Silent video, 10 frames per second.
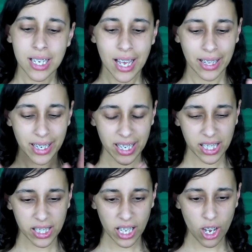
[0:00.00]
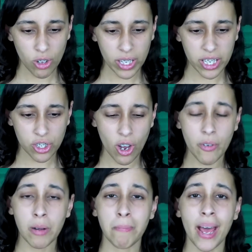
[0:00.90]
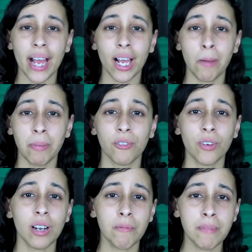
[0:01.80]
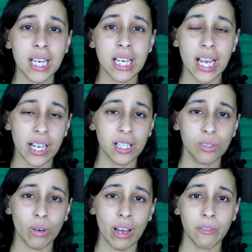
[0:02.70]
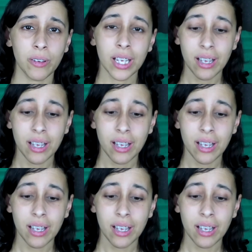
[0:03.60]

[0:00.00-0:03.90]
And then he slowly drove it back up in front of me and his wife